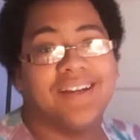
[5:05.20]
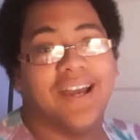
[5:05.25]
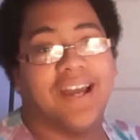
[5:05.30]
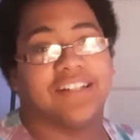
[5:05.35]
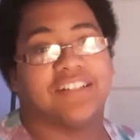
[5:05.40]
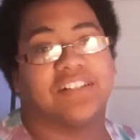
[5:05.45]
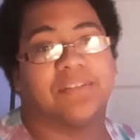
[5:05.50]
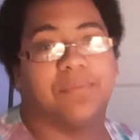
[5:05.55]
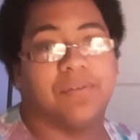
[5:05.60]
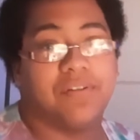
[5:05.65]

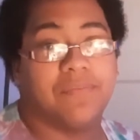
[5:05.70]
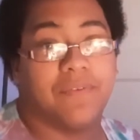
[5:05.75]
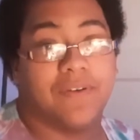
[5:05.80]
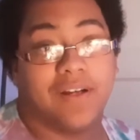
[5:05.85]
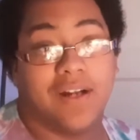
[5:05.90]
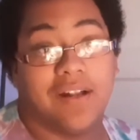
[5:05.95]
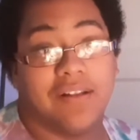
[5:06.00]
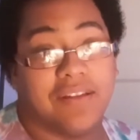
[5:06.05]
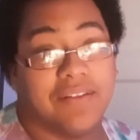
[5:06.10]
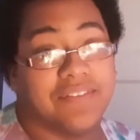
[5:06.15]
actually completely
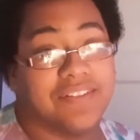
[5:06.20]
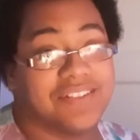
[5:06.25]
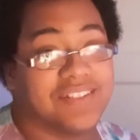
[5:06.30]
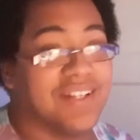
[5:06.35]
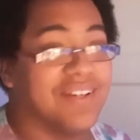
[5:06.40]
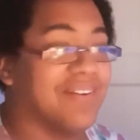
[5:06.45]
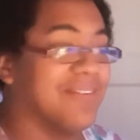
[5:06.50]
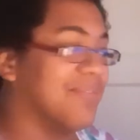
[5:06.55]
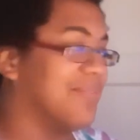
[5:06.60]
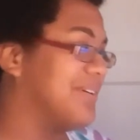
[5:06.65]
forgot I left this
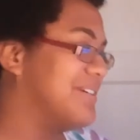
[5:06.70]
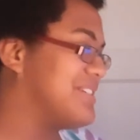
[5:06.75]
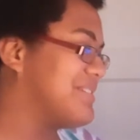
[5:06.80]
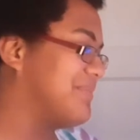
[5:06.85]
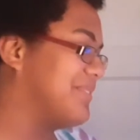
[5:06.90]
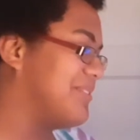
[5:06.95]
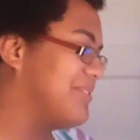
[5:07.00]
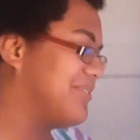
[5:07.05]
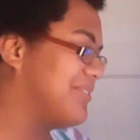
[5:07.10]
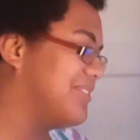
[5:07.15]
thing on rest
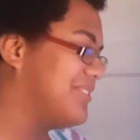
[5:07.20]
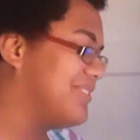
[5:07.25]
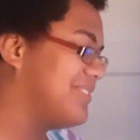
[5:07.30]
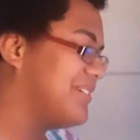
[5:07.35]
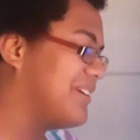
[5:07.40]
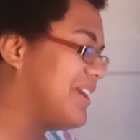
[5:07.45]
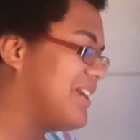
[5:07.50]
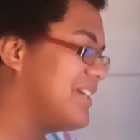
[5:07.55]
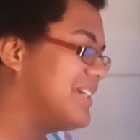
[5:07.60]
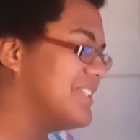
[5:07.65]
mode.
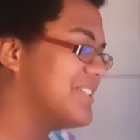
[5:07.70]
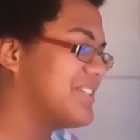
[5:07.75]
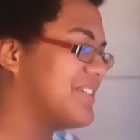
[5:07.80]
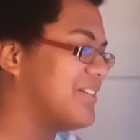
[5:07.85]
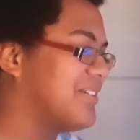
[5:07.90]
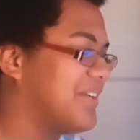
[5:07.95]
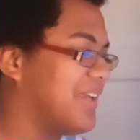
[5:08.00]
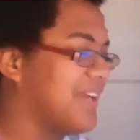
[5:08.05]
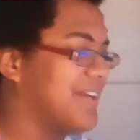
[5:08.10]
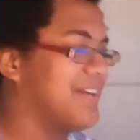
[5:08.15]

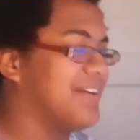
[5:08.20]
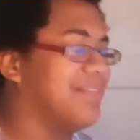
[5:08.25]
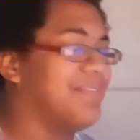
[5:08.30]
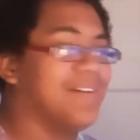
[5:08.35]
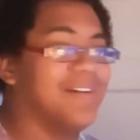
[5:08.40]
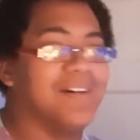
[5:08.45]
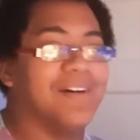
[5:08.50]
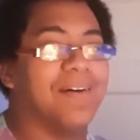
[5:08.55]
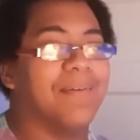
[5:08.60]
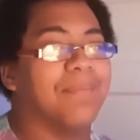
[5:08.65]
So yeah,
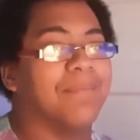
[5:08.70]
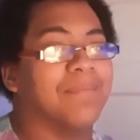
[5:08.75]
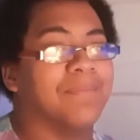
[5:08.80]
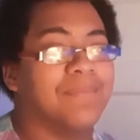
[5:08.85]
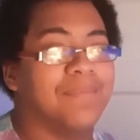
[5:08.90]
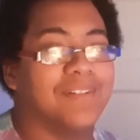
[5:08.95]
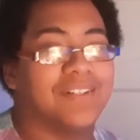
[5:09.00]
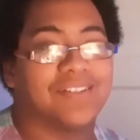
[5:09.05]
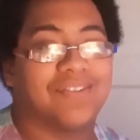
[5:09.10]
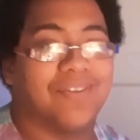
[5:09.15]
um,
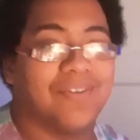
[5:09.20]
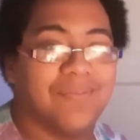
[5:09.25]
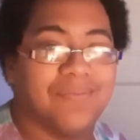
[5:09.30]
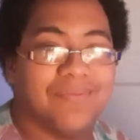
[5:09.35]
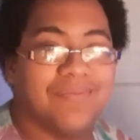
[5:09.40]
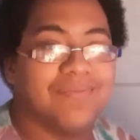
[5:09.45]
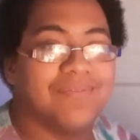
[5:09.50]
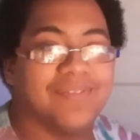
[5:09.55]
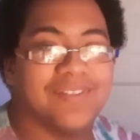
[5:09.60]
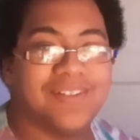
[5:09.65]
let's go to,
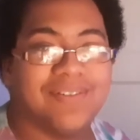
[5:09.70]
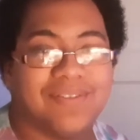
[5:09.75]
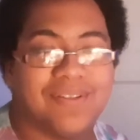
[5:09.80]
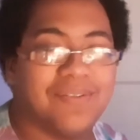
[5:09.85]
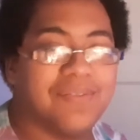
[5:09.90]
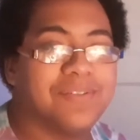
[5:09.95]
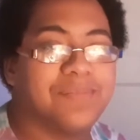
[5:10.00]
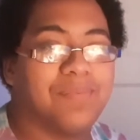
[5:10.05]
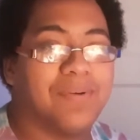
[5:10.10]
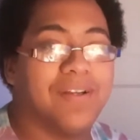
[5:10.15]
well, I do
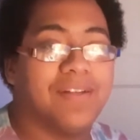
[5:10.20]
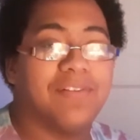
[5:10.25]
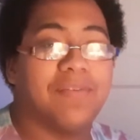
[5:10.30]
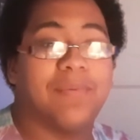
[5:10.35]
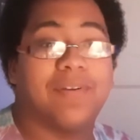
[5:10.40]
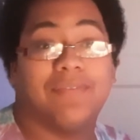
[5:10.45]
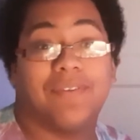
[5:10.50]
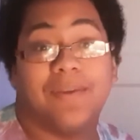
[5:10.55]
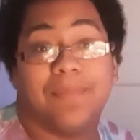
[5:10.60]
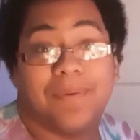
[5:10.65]
let's play a little
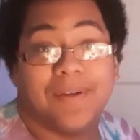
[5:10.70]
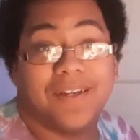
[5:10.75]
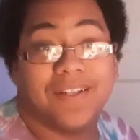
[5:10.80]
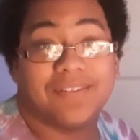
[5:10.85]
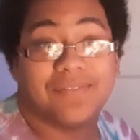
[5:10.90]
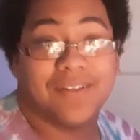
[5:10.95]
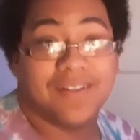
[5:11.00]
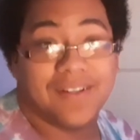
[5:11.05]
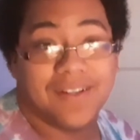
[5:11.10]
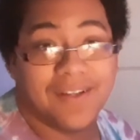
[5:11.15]
bit of
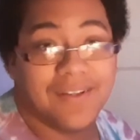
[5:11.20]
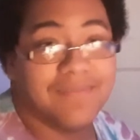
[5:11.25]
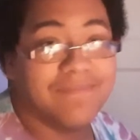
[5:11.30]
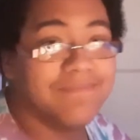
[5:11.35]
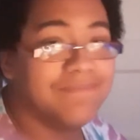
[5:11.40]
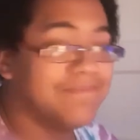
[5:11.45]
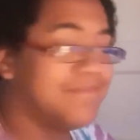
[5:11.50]
Apex, why not?